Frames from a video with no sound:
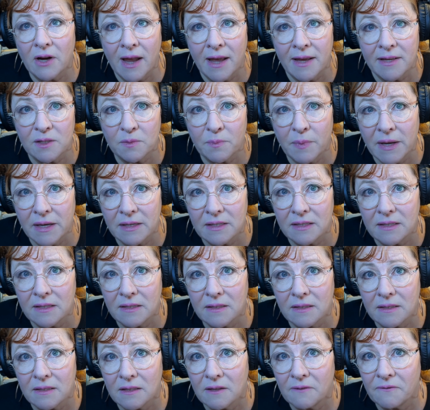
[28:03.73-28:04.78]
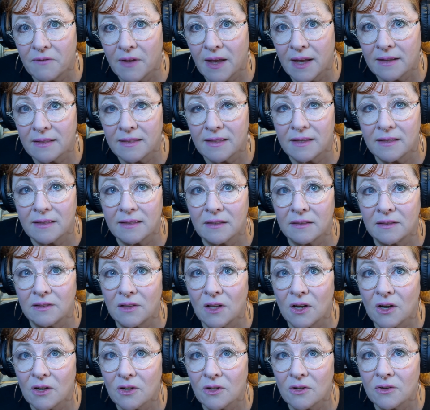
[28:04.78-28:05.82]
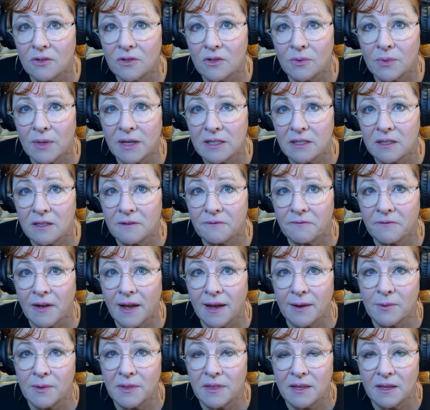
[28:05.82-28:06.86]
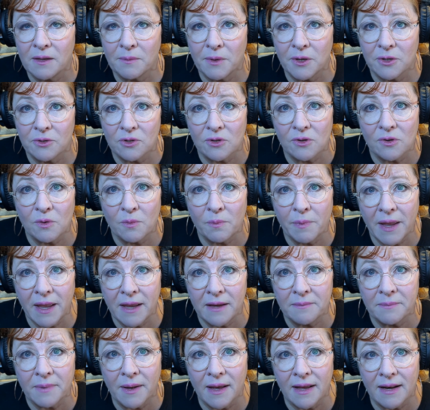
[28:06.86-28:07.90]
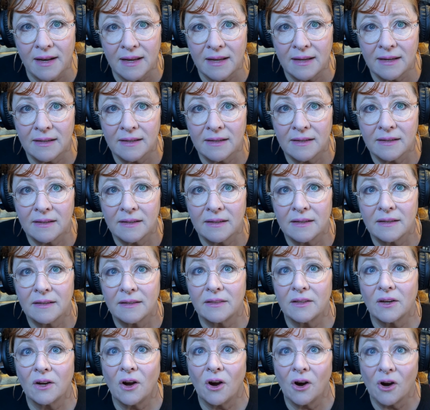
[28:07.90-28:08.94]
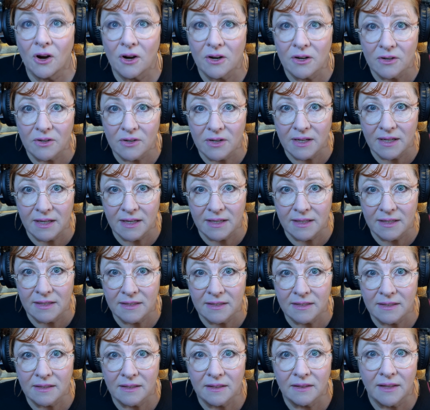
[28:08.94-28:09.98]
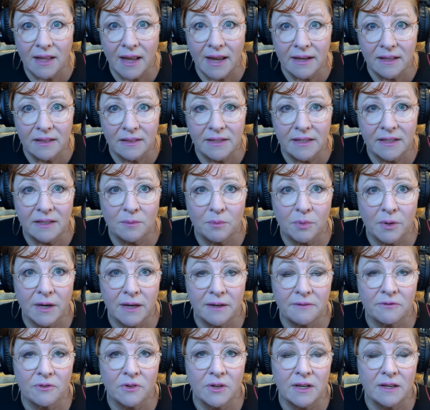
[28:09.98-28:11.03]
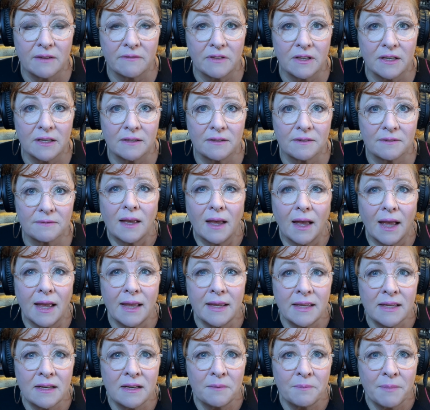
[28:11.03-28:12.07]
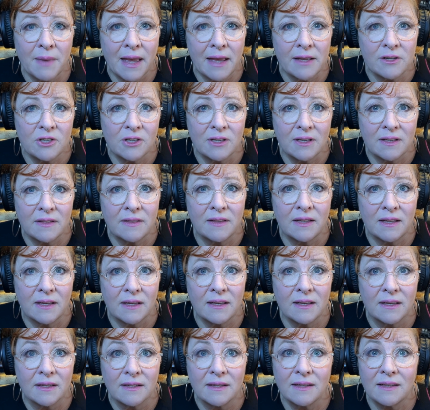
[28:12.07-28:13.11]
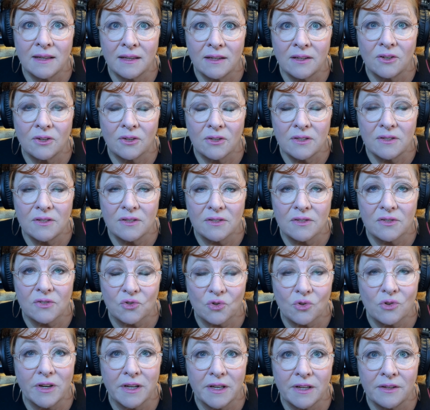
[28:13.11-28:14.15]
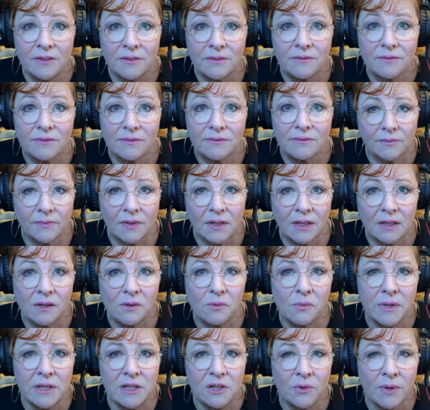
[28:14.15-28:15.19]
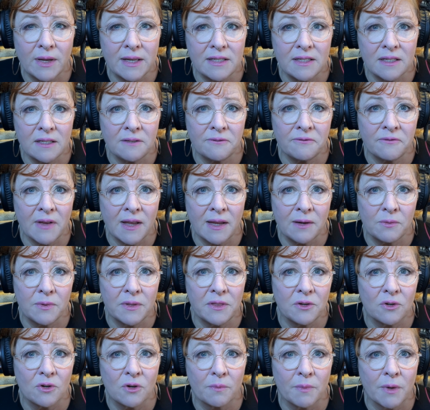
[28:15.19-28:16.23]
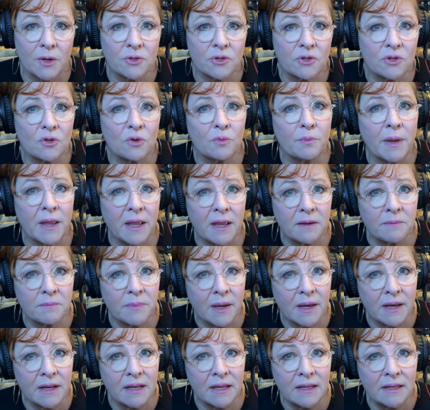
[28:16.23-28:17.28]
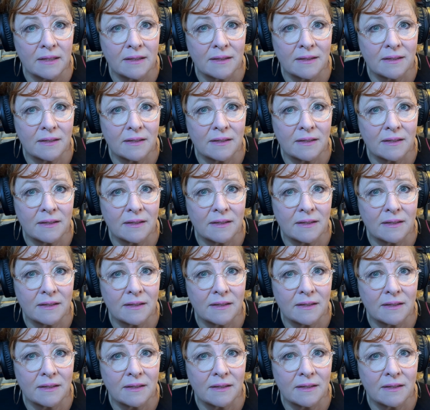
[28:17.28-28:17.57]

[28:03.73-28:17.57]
aspect is the fact that the longer you identify with the emotional pain body, the harder it is likely to break free of it. I can imagine in the end, it could destroy you. When you identify with your emotional pain body,